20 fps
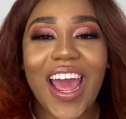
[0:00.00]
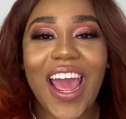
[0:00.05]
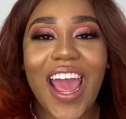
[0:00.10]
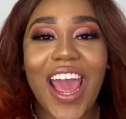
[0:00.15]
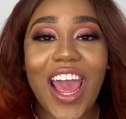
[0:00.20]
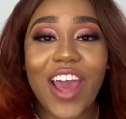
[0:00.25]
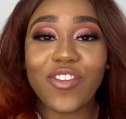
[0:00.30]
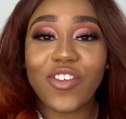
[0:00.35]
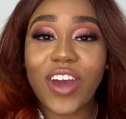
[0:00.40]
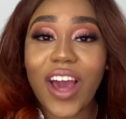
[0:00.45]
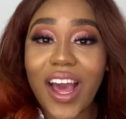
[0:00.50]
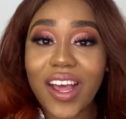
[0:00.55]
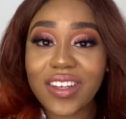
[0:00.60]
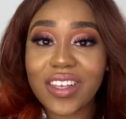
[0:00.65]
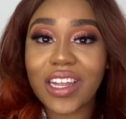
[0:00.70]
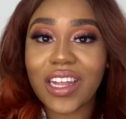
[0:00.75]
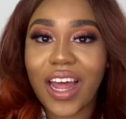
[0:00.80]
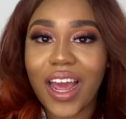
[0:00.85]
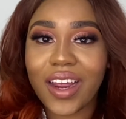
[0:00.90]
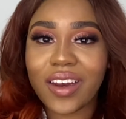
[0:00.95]
If you guys
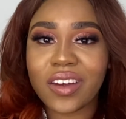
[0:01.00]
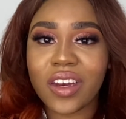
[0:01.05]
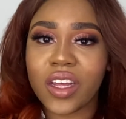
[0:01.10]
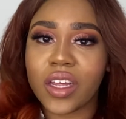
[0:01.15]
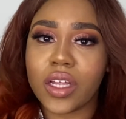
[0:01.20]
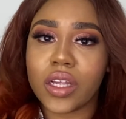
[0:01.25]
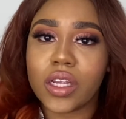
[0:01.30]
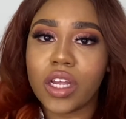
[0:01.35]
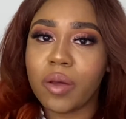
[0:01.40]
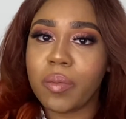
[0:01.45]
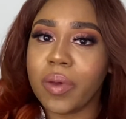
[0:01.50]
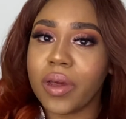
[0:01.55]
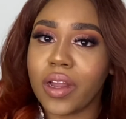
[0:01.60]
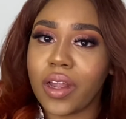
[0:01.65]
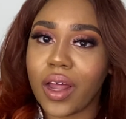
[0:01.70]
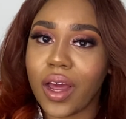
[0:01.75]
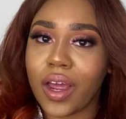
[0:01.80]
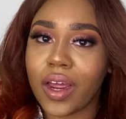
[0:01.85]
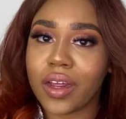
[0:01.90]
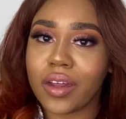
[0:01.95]
liked it, leave me a
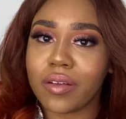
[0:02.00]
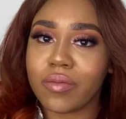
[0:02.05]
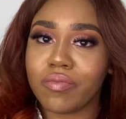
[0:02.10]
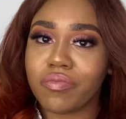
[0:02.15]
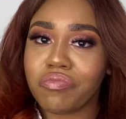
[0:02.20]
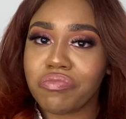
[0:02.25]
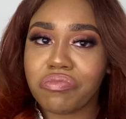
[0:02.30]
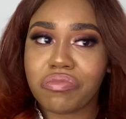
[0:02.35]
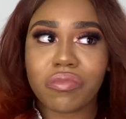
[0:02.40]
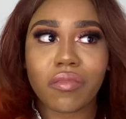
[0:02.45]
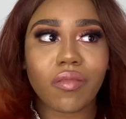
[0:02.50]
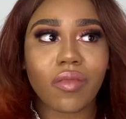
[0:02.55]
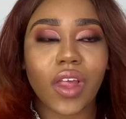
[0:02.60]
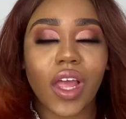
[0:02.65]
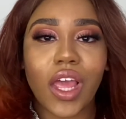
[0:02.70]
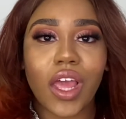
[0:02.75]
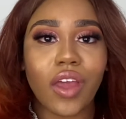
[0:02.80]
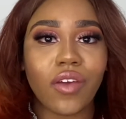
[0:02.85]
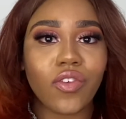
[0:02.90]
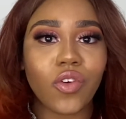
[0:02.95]
like.
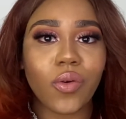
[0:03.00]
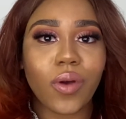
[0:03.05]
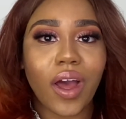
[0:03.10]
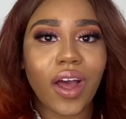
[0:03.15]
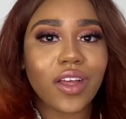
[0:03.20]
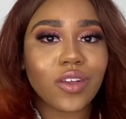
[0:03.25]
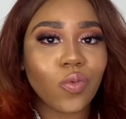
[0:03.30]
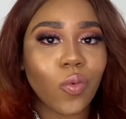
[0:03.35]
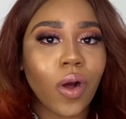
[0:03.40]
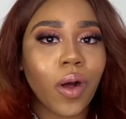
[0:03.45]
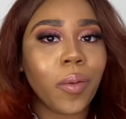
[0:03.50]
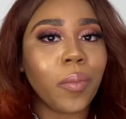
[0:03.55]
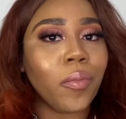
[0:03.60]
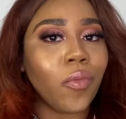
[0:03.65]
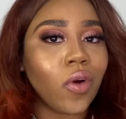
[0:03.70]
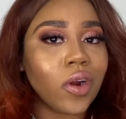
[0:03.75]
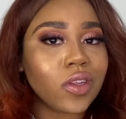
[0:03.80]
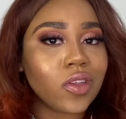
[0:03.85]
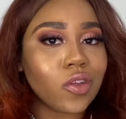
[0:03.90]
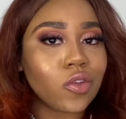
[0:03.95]
If you guys want
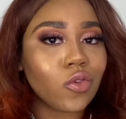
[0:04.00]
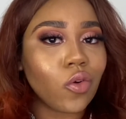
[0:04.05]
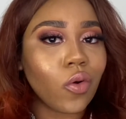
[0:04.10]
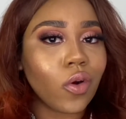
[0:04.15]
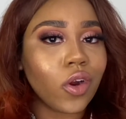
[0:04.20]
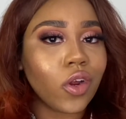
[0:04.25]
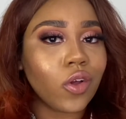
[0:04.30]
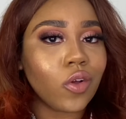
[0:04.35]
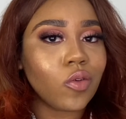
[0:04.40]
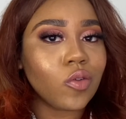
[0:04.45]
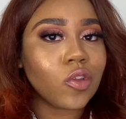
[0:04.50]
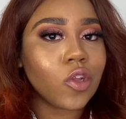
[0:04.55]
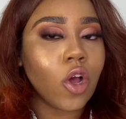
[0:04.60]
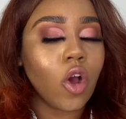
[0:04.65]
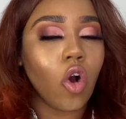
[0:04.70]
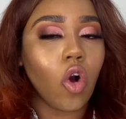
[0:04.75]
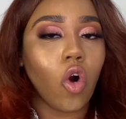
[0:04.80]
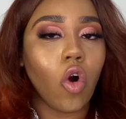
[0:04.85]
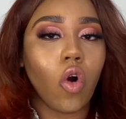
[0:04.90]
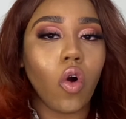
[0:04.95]
more tutorials,
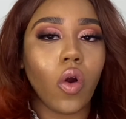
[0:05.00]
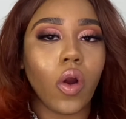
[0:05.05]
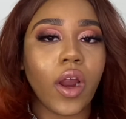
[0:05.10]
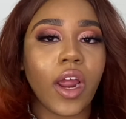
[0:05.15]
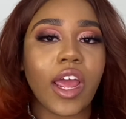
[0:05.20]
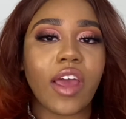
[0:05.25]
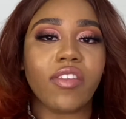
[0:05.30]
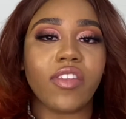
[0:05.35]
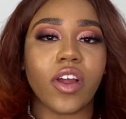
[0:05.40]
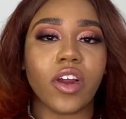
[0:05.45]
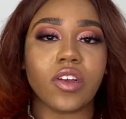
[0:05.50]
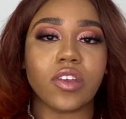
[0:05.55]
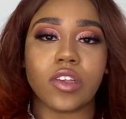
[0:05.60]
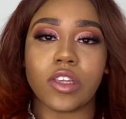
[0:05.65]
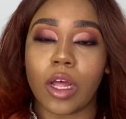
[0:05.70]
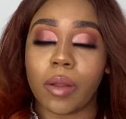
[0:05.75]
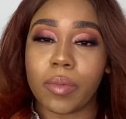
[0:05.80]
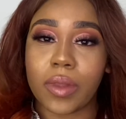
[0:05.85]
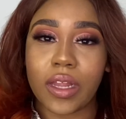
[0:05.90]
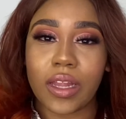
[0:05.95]
or if there's
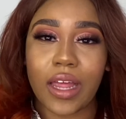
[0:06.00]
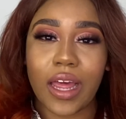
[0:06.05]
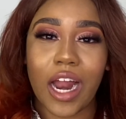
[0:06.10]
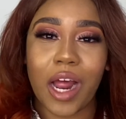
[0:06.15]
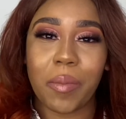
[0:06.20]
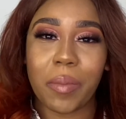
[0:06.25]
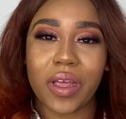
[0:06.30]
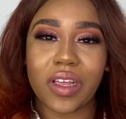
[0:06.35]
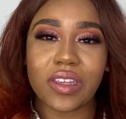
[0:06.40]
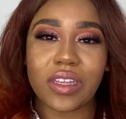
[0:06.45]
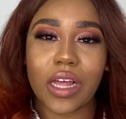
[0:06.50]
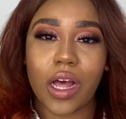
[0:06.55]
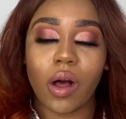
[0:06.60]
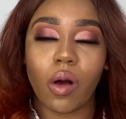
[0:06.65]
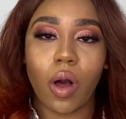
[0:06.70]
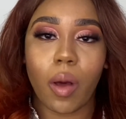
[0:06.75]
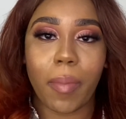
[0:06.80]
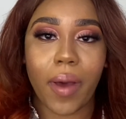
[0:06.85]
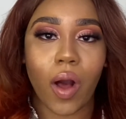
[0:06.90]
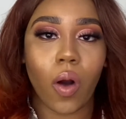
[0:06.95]
something that I missed out
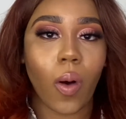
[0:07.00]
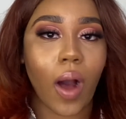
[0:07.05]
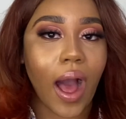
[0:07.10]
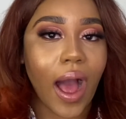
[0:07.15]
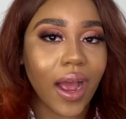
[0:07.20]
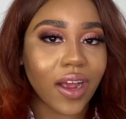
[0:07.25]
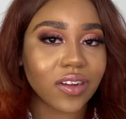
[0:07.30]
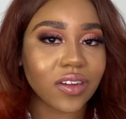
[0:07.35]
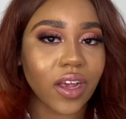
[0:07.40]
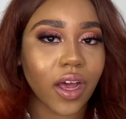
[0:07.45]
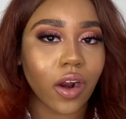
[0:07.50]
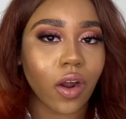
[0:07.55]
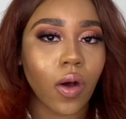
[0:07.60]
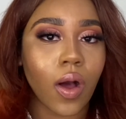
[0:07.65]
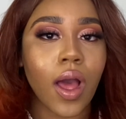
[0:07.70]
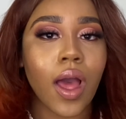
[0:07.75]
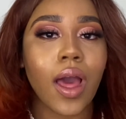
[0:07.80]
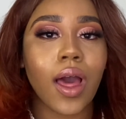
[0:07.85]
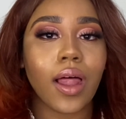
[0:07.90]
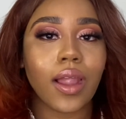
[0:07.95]
about eyeshadow,
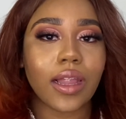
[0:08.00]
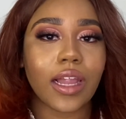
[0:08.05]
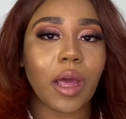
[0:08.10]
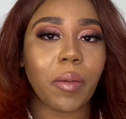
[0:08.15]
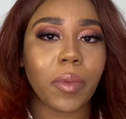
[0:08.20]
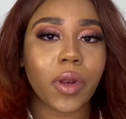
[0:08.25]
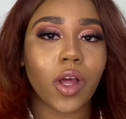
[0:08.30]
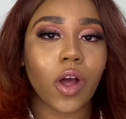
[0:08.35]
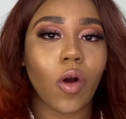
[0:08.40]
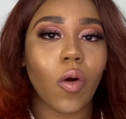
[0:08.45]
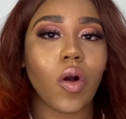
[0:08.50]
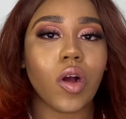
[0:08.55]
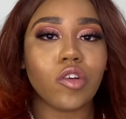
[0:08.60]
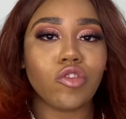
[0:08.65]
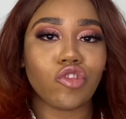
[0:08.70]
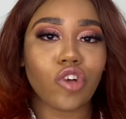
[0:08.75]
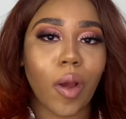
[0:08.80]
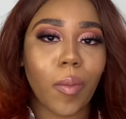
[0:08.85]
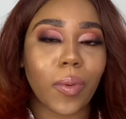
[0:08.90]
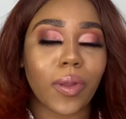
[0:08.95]
let me know.
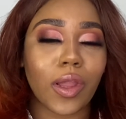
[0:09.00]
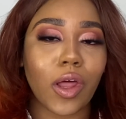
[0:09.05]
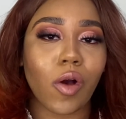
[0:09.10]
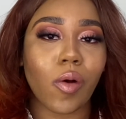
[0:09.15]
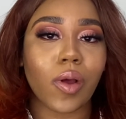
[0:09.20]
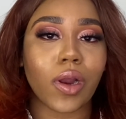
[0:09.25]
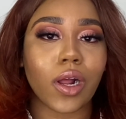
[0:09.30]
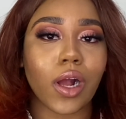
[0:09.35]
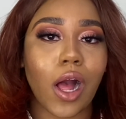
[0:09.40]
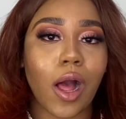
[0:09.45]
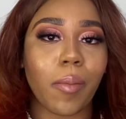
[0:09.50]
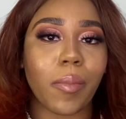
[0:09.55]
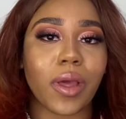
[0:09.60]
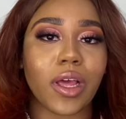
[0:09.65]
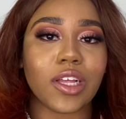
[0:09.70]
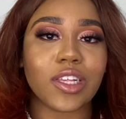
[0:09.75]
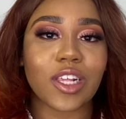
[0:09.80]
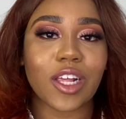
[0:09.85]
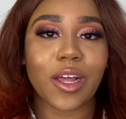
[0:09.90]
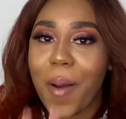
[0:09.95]
Drop below in the
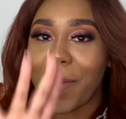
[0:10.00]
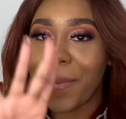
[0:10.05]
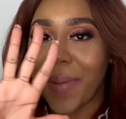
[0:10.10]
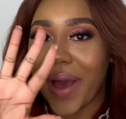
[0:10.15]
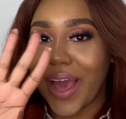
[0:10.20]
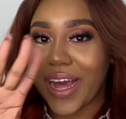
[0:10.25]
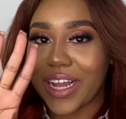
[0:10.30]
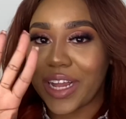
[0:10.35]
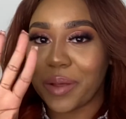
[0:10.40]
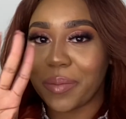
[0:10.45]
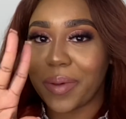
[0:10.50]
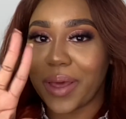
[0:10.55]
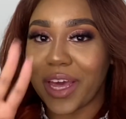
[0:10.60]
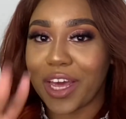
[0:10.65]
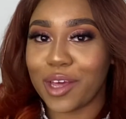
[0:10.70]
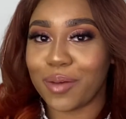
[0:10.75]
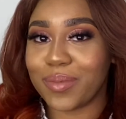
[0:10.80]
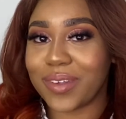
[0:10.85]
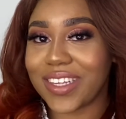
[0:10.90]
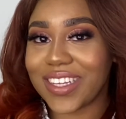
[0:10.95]
comments. Bye, Glam Babes.